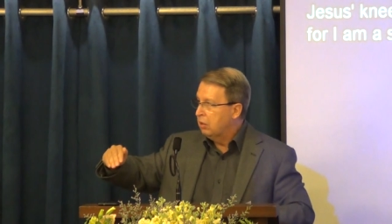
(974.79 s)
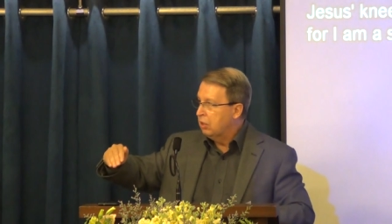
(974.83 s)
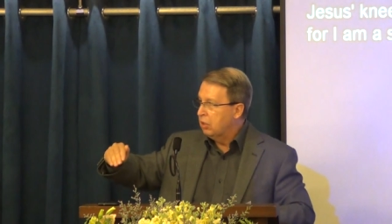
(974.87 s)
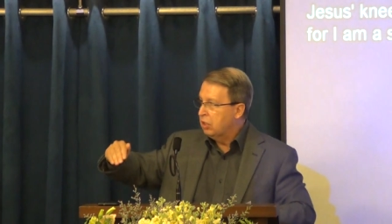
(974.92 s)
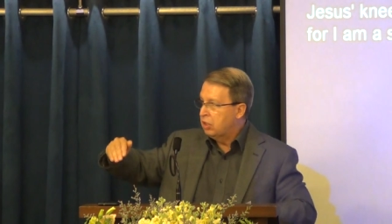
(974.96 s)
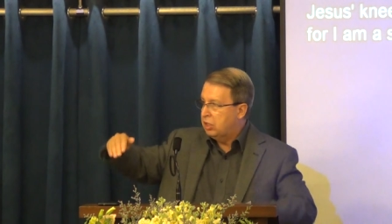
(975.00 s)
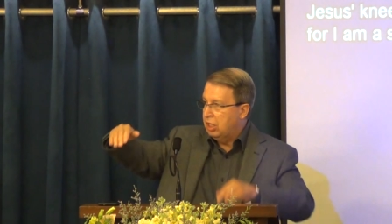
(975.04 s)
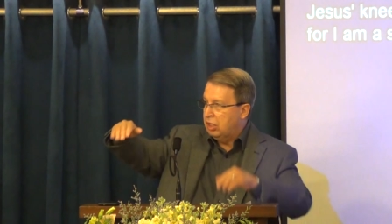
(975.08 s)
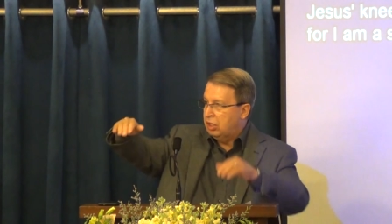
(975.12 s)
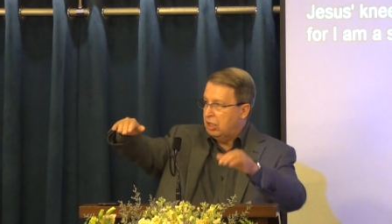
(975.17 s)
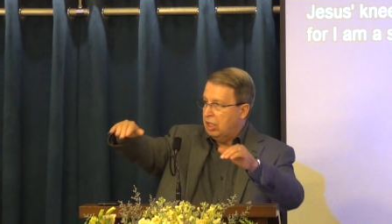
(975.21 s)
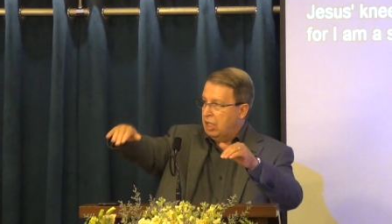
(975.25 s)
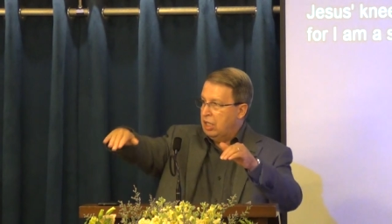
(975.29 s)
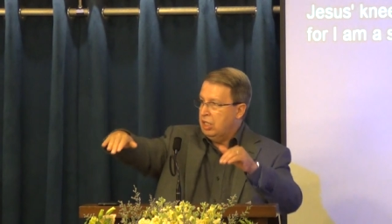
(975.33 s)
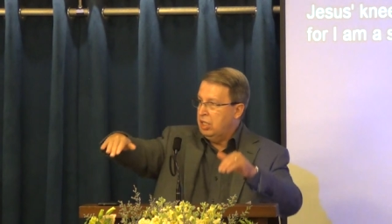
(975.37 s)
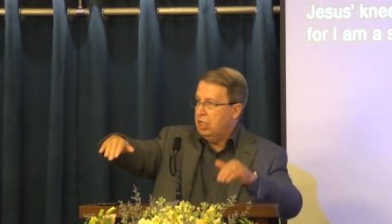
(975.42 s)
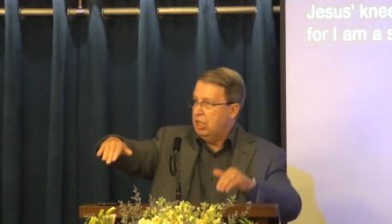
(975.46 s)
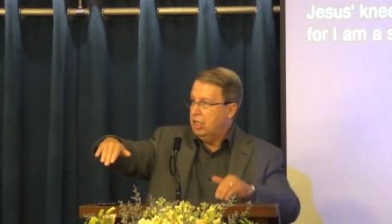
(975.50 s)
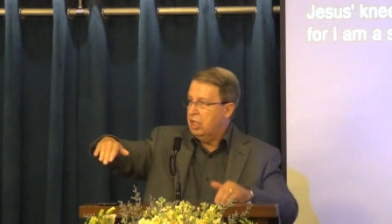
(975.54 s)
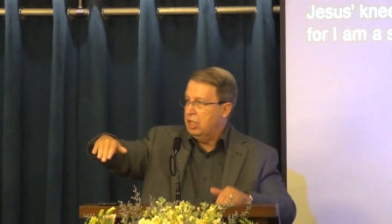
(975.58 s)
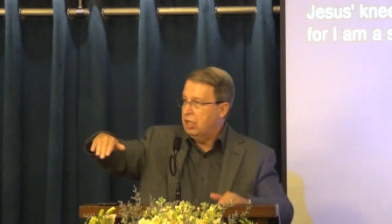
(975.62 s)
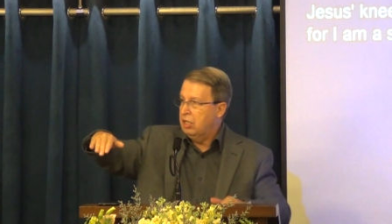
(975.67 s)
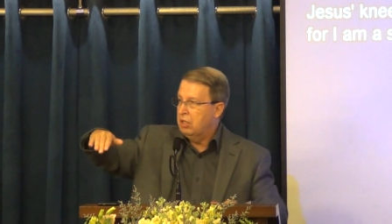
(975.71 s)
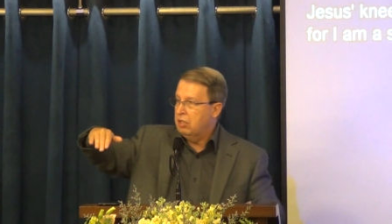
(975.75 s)
sitting
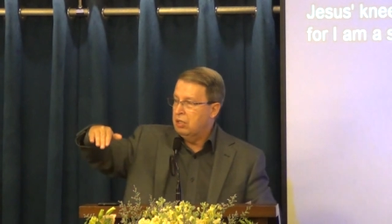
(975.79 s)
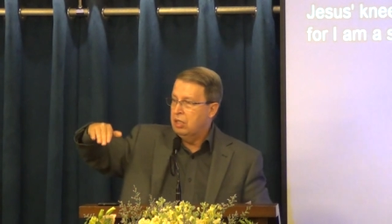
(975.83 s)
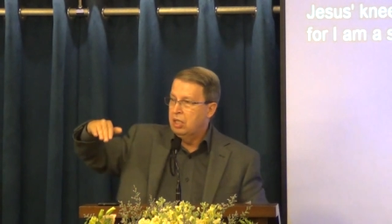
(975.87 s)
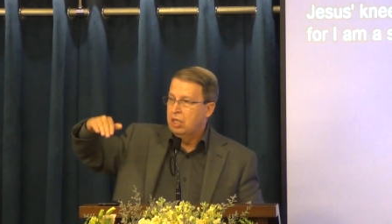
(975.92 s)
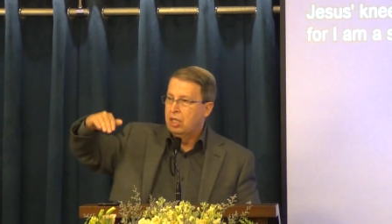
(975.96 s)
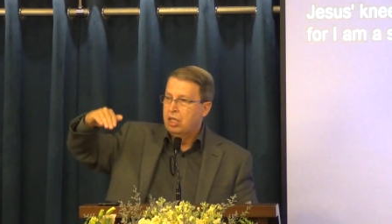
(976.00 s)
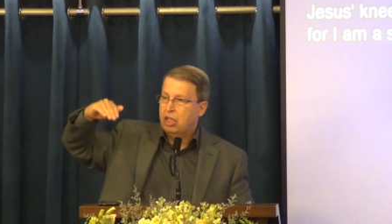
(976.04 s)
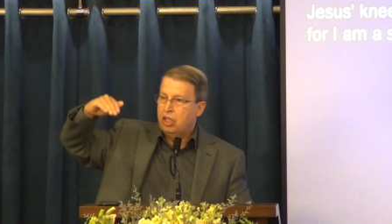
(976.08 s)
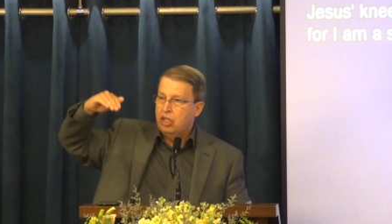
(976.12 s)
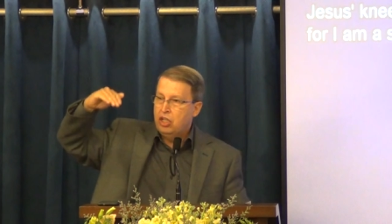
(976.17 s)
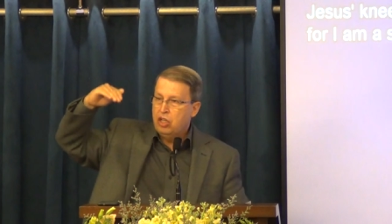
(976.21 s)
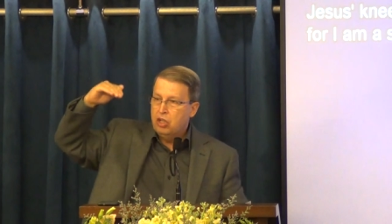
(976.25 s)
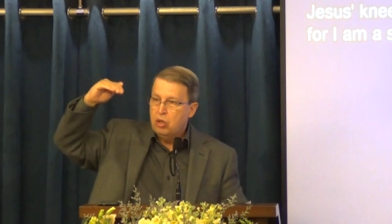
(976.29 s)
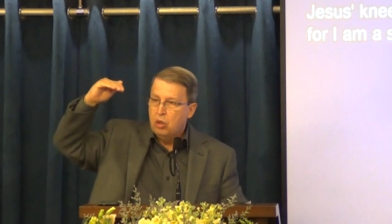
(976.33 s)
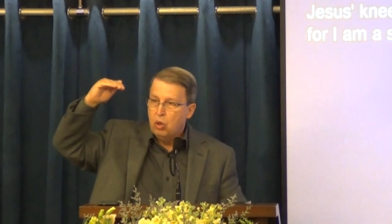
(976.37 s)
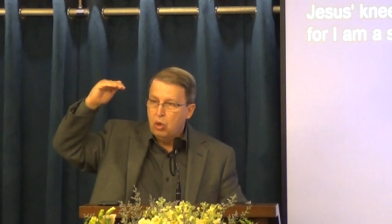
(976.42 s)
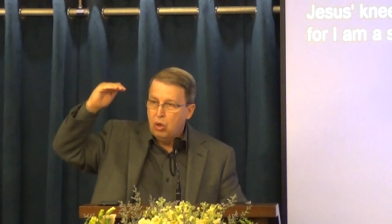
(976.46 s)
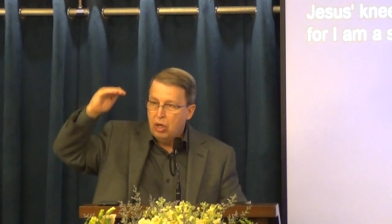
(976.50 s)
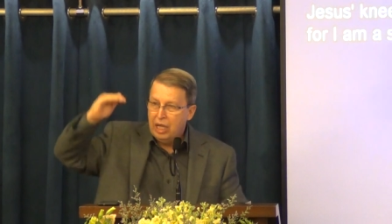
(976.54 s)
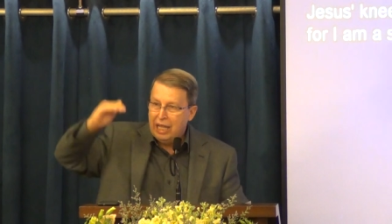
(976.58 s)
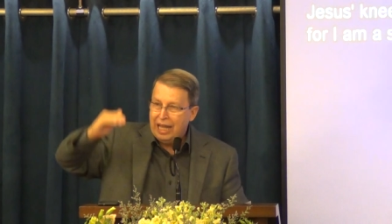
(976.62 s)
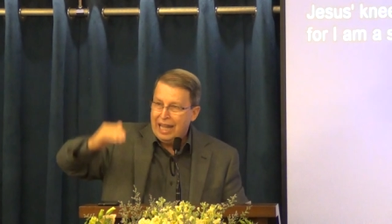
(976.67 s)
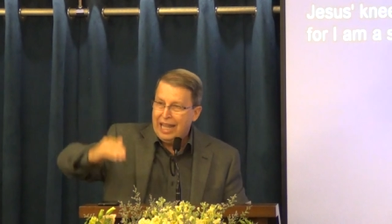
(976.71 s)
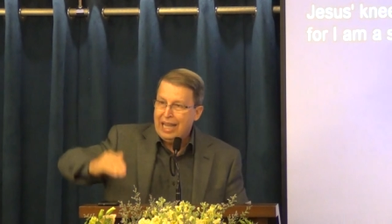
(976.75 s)
here,
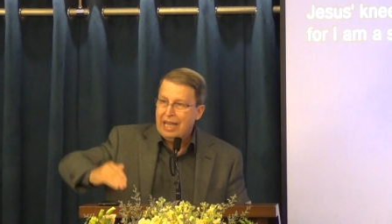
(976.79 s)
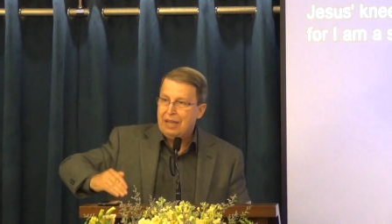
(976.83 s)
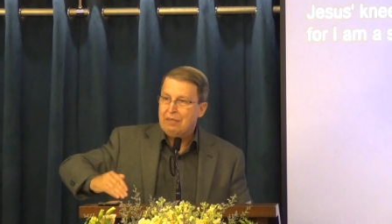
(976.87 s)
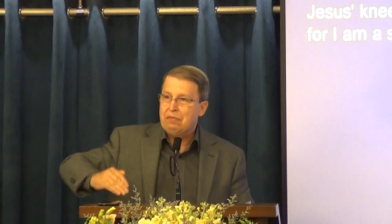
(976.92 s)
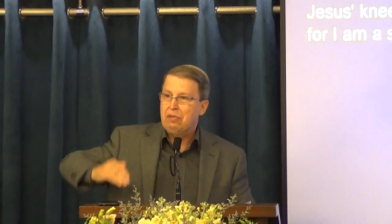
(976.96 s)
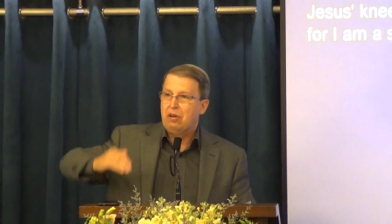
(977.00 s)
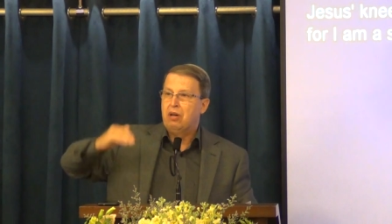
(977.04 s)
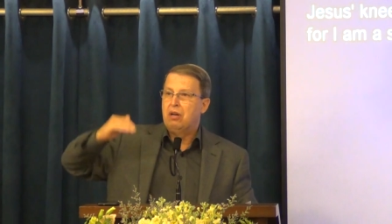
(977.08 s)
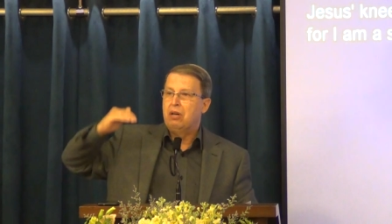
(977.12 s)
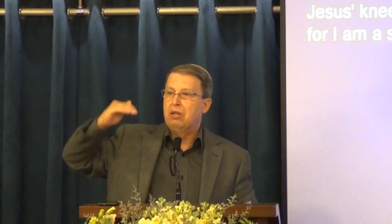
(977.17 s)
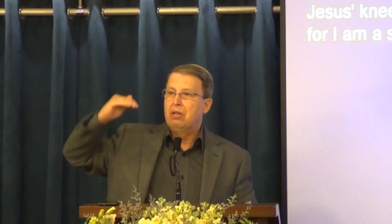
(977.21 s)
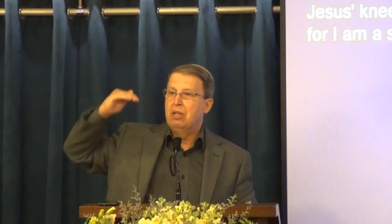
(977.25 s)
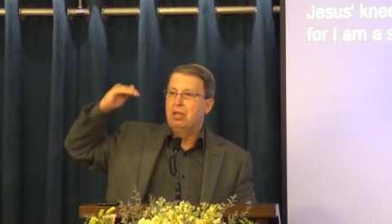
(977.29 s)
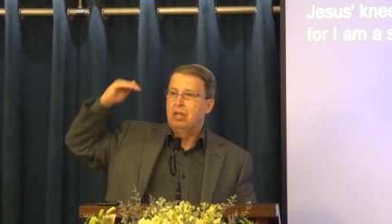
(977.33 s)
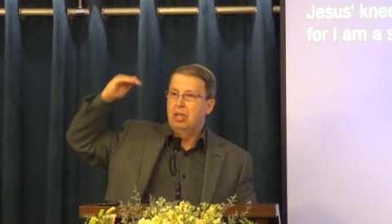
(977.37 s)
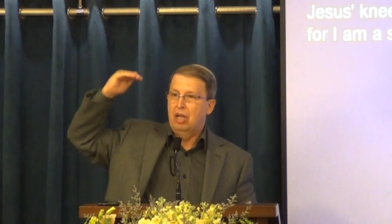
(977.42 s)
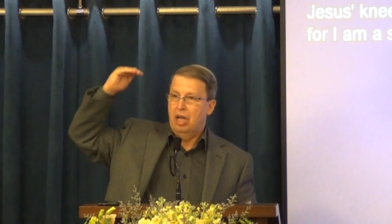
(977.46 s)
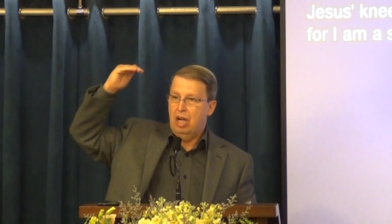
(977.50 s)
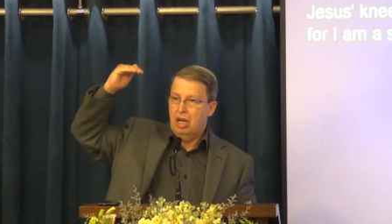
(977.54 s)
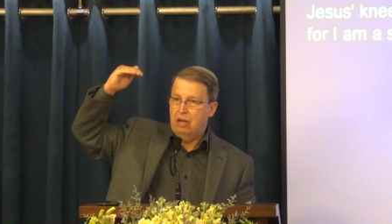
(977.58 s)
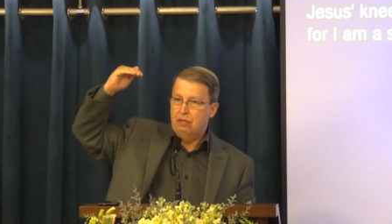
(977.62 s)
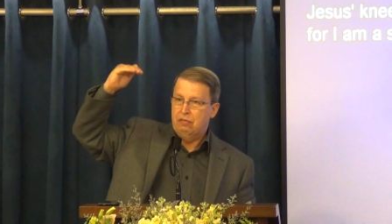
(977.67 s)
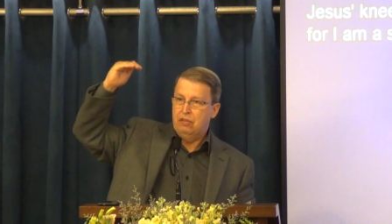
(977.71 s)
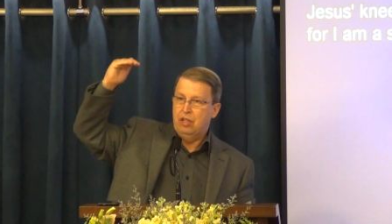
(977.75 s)
your level
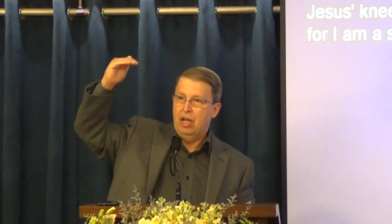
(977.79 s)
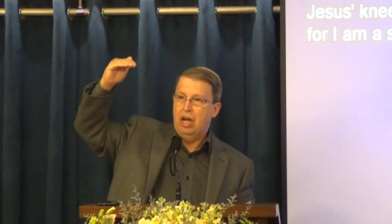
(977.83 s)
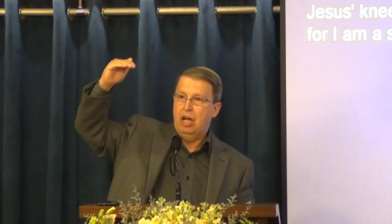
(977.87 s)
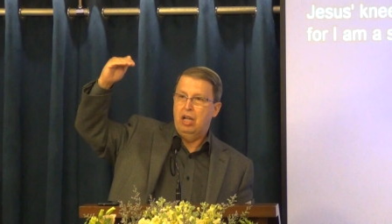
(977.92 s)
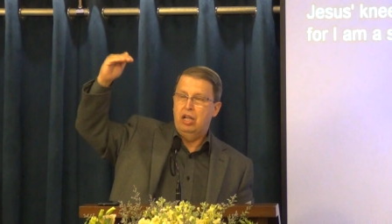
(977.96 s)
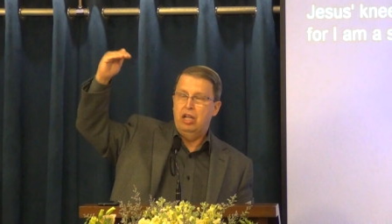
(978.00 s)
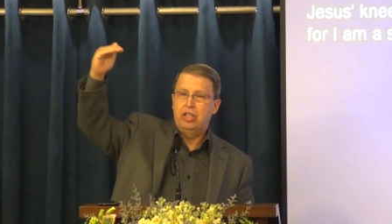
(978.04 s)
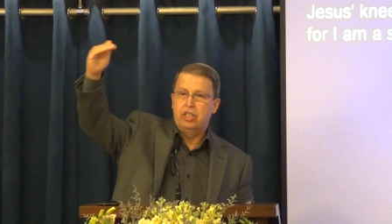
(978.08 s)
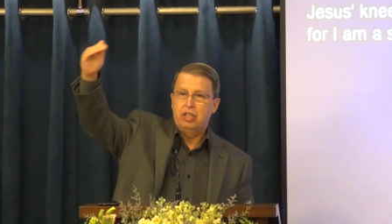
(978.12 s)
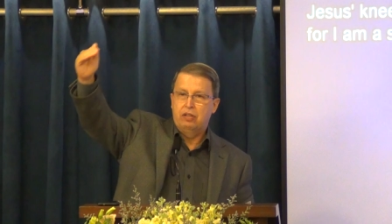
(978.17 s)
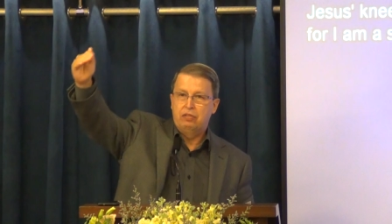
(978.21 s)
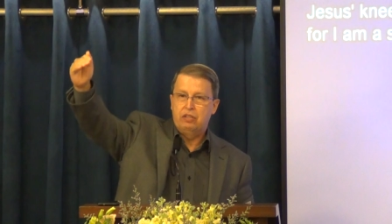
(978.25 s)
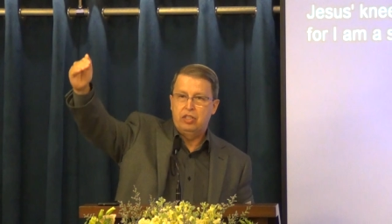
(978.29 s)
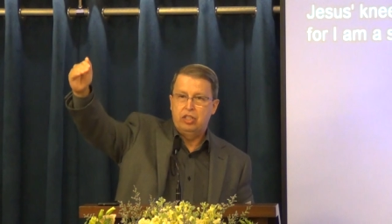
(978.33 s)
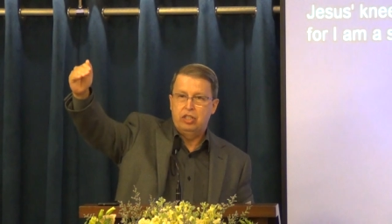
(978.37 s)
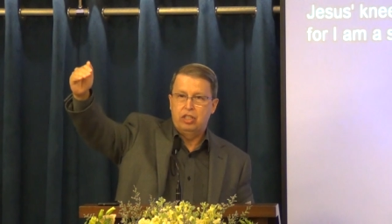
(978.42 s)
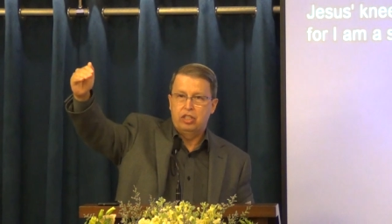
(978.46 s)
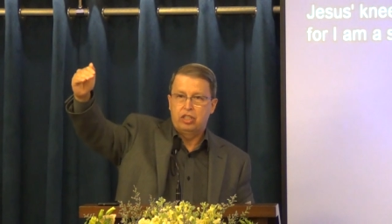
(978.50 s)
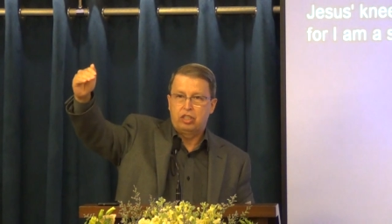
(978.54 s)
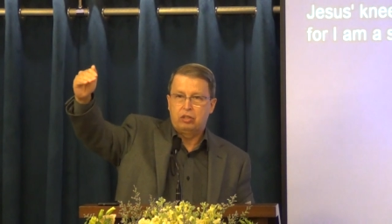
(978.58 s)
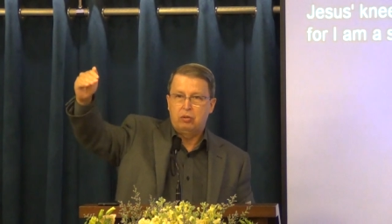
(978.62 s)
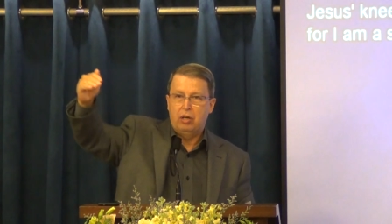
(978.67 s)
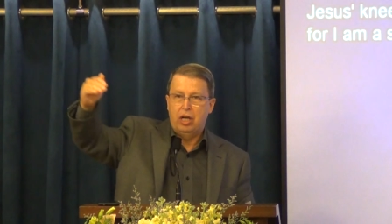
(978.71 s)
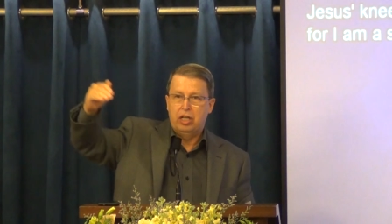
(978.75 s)
of knowledge of
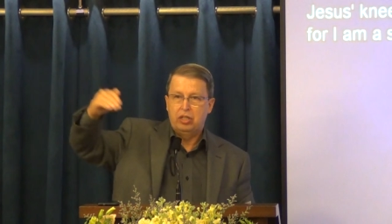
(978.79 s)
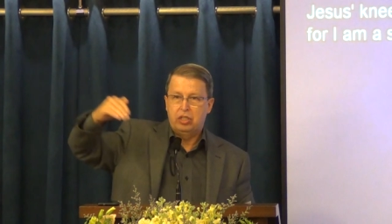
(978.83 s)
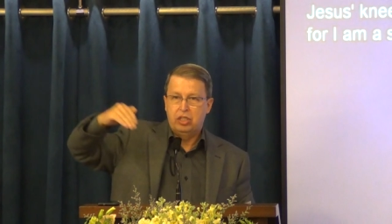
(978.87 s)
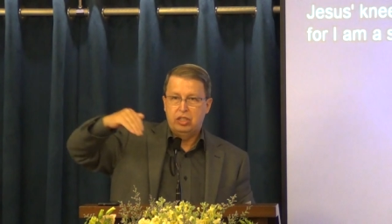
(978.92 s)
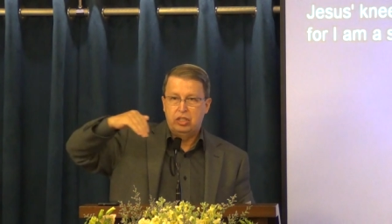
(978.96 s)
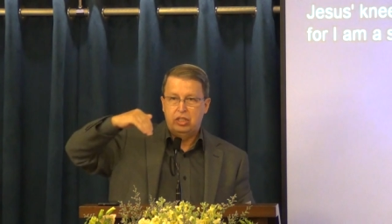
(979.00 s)
Jesus Christ?